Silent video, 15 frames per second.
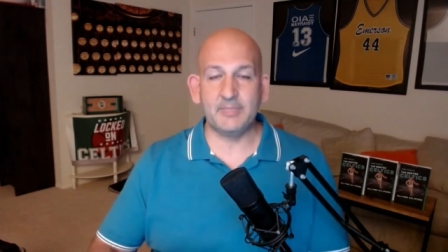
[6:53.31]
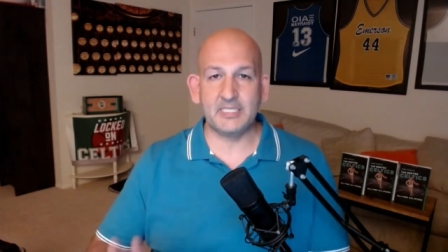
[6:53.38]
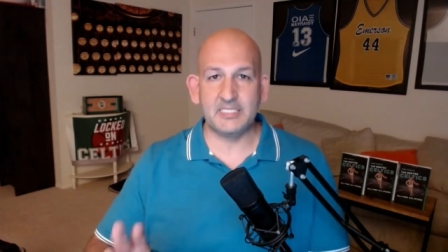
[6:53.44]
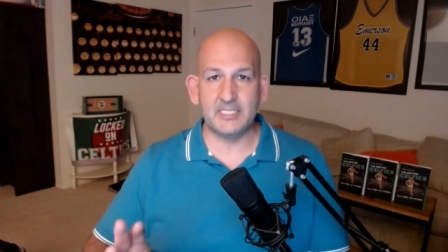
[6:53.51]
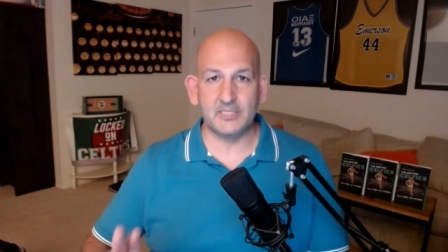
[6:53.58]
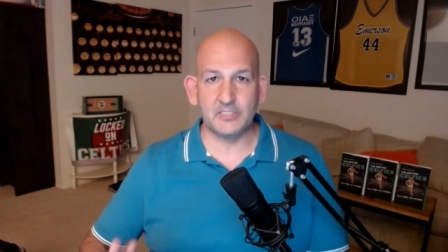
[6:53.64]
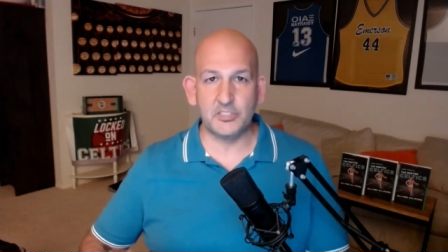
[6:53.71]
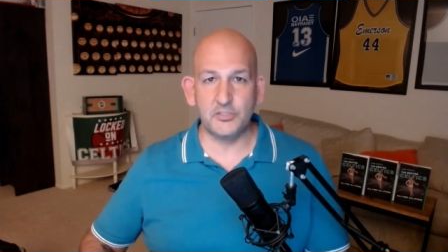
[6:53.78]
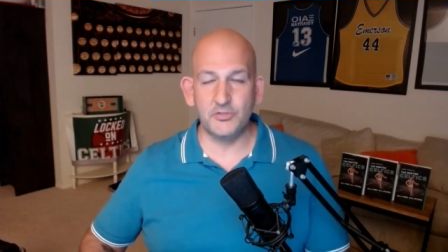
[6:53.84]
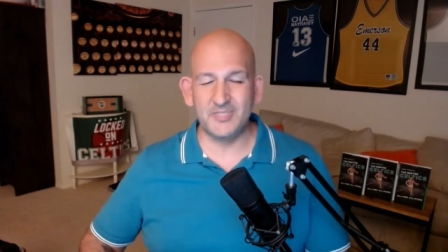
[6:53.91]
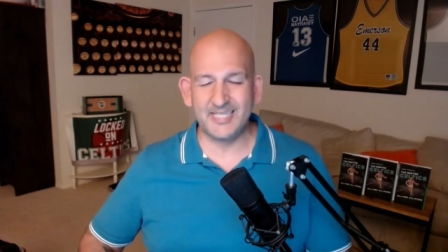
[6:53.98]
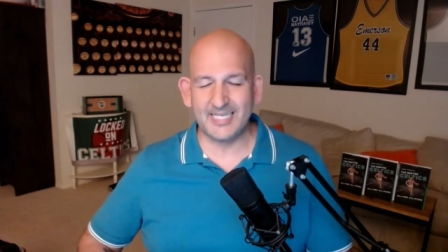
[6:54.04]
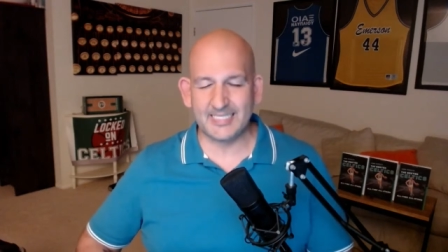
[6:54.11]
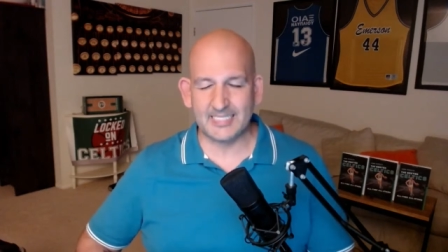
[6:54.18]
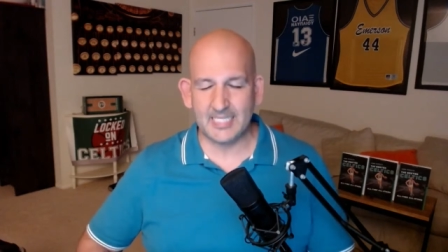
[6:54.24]
but the Celtics
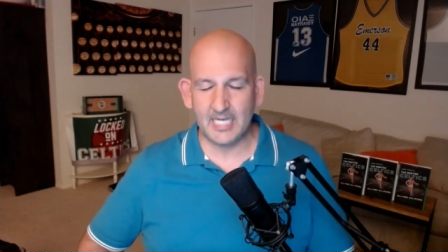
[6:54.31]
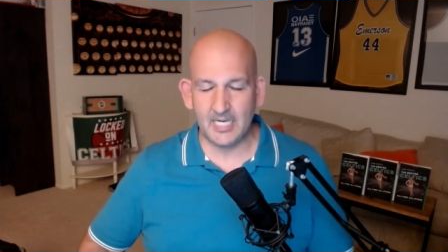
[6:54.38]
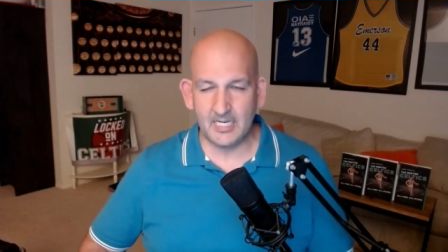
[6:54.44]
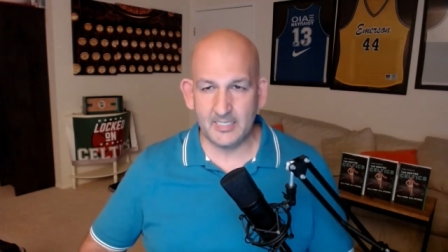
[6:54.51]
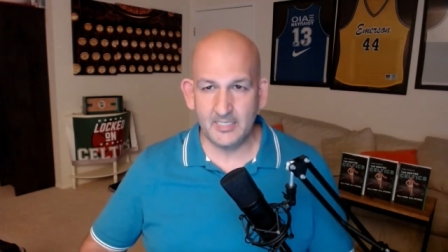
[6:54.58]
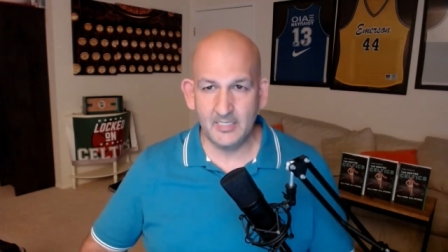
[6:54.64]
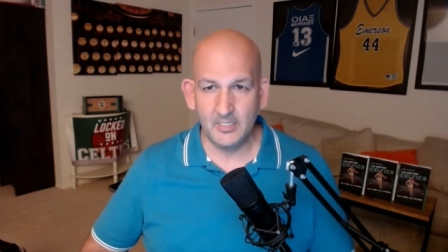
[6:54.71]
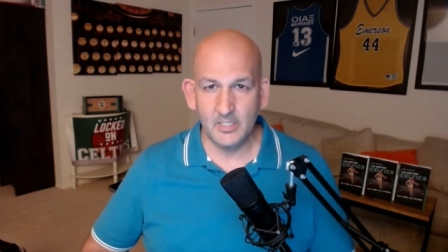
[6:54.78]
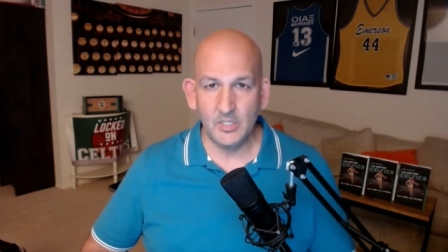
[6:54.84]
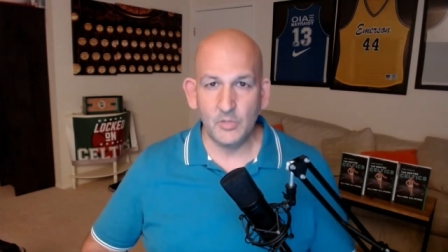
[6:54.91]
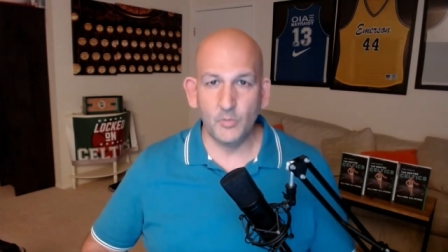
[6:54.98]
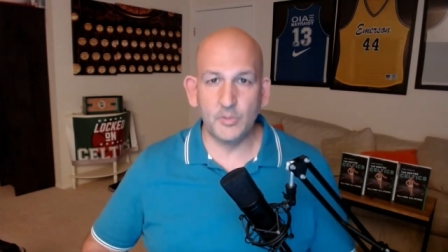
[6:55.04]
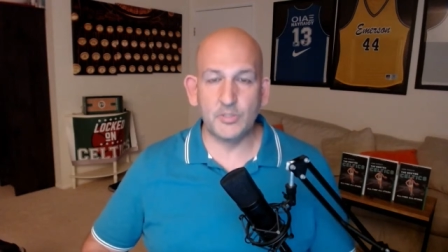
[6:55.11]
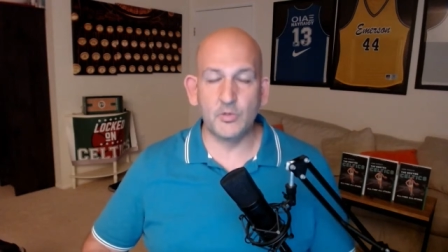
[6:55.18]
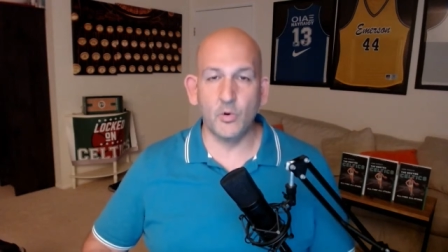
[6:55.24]
used it a ton
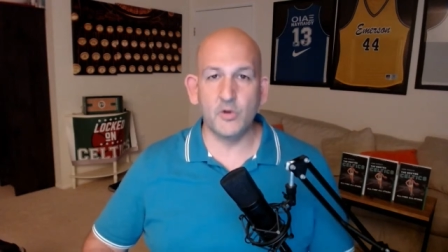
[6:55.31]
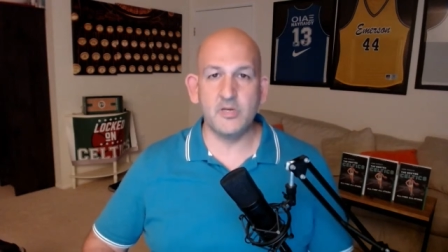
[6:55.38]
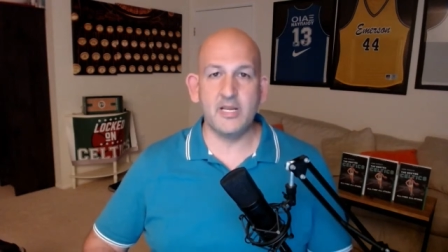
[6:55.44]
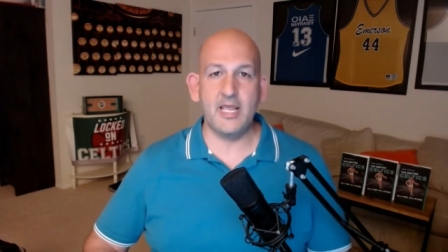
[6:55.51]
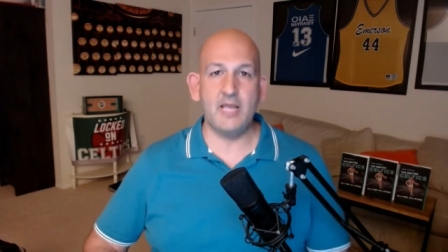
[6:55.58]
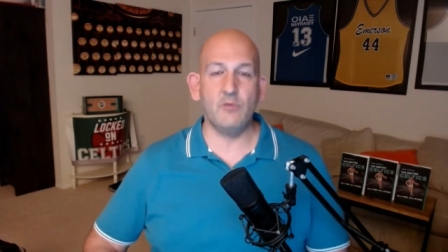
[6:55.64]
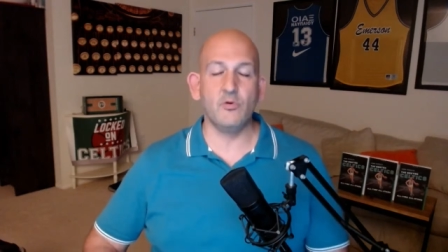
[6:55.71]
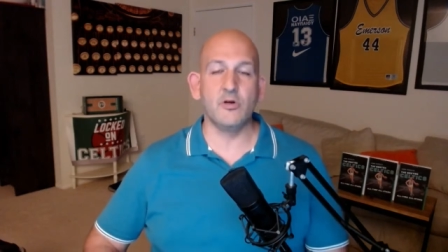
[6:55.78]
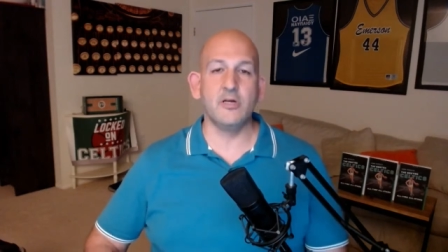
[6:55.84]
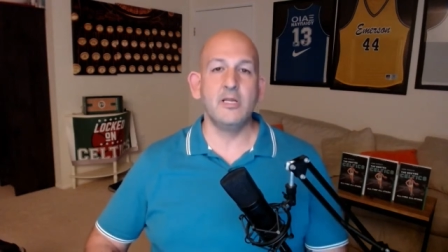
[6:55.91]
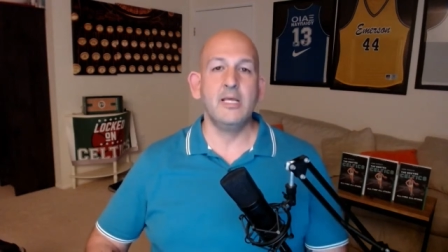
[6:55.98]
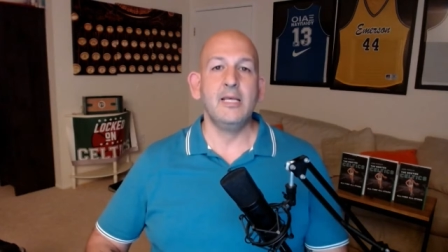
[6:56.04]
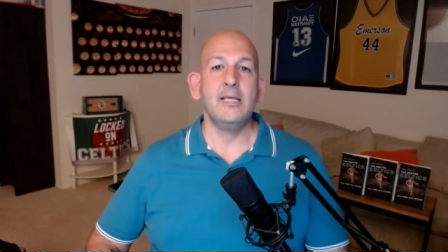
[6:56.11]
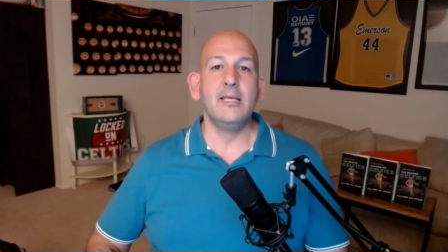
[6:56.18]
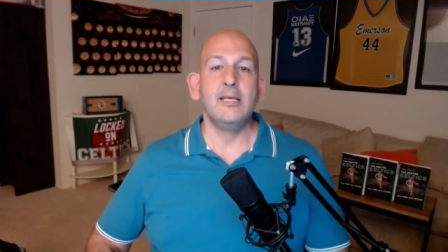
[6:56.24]
with Gordon Hayward.